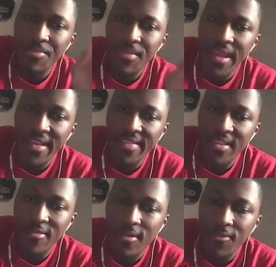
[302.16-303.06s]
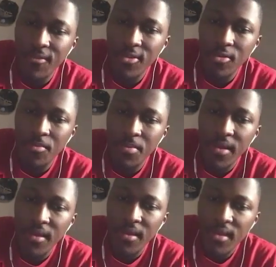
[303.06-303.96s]
the ante with a little
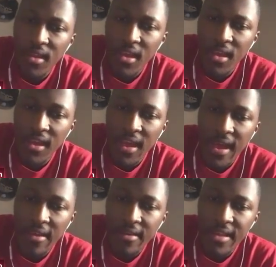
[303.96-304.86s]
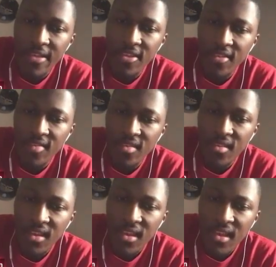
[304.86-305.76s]
bit? And how can I just
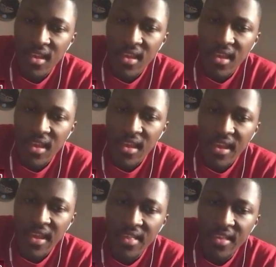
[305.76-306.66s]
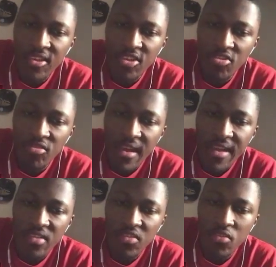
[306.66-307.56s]
at least
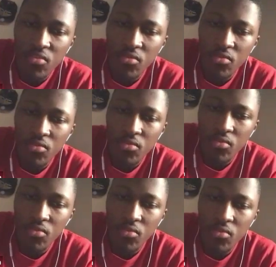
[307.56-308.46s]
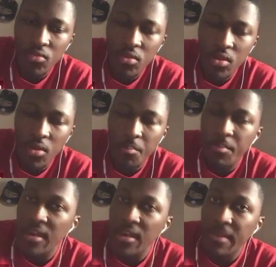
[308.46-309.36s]
try to,
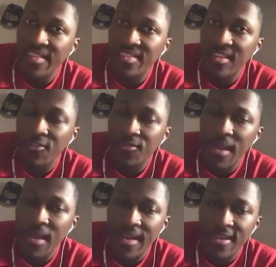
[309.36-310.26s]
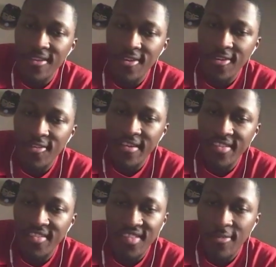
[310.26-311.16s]
better myself in my, career
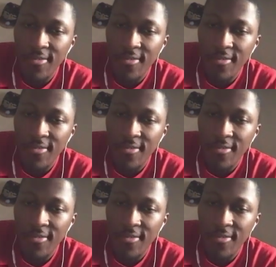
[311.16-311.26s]
to see